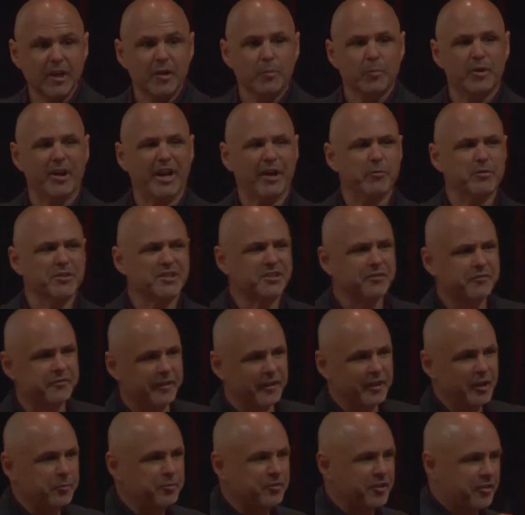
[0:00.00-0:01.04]
But I was
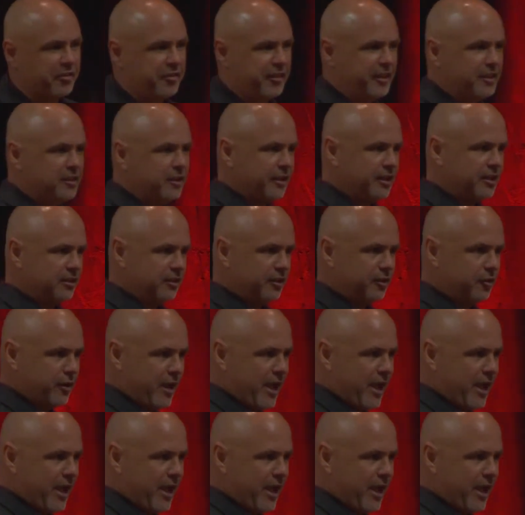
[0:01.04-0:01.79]
developed to think like a leader,